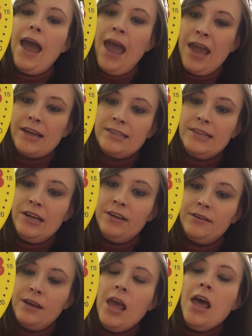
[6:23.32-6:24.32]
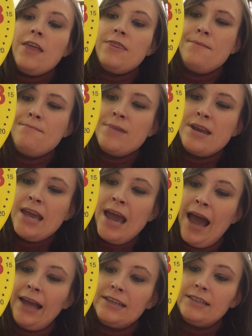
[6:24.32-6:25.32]
Excellent. The minute
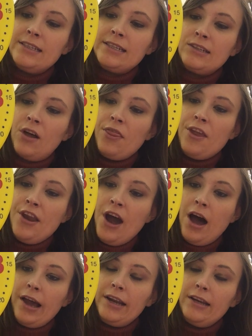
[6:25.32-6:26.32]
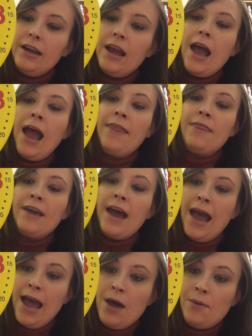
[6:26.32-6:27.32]
hand is on the nine and the
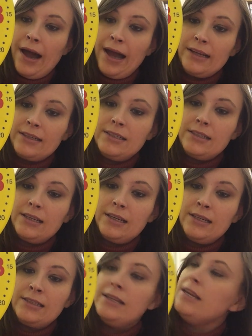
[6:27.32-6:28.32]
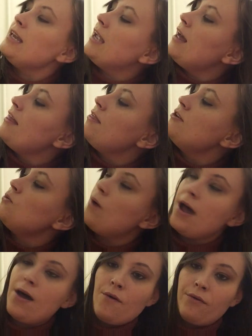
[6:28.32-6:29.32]
hour hand is near the
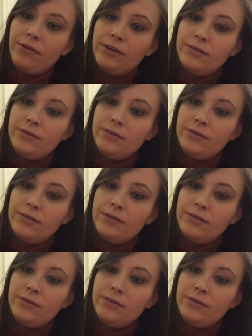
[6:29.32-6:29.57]
twelve.